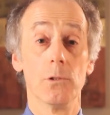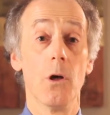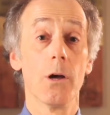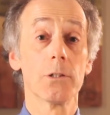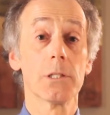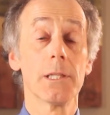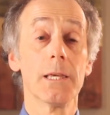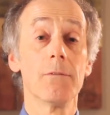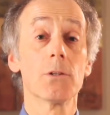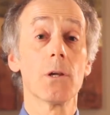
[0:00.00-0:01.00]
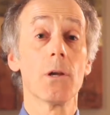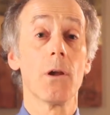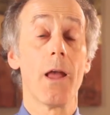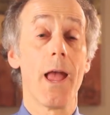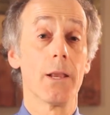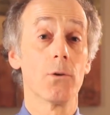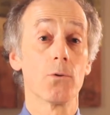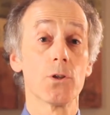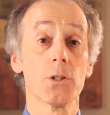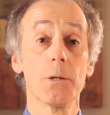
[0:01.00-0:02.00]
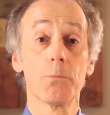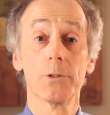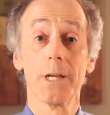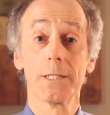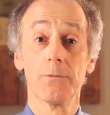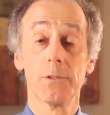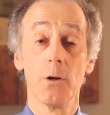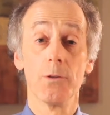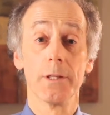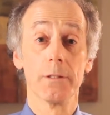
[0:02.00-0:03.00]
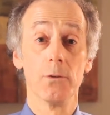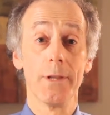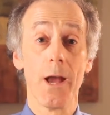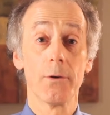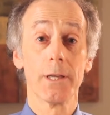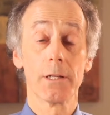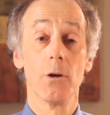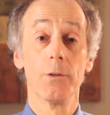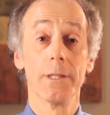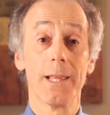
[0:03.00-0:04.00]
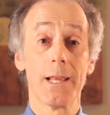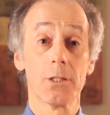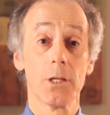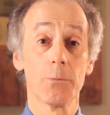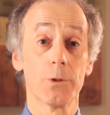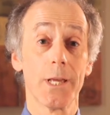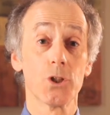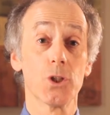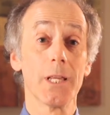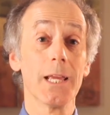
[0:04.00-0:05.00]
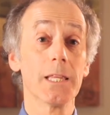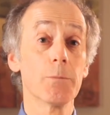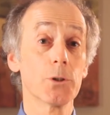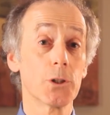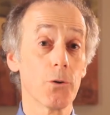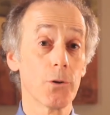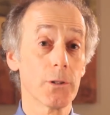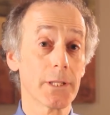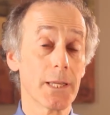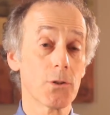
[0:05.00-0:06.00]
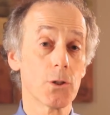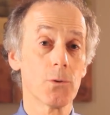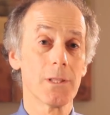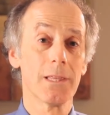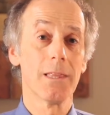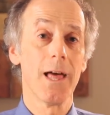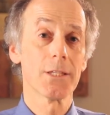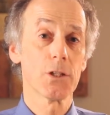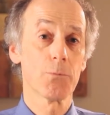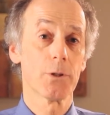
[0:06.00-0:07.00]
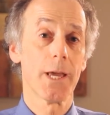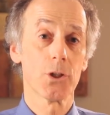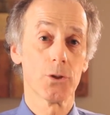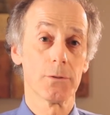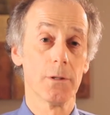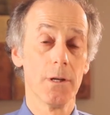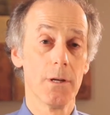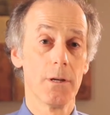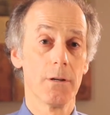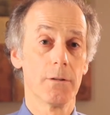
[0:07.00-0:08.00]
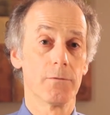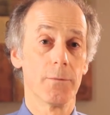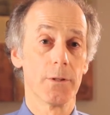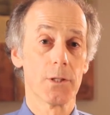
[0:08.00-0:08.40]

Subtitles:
long sleeves, and or sun protective clothing. You now can get clothing that has sun protection in the material. It gives you lots of protection from the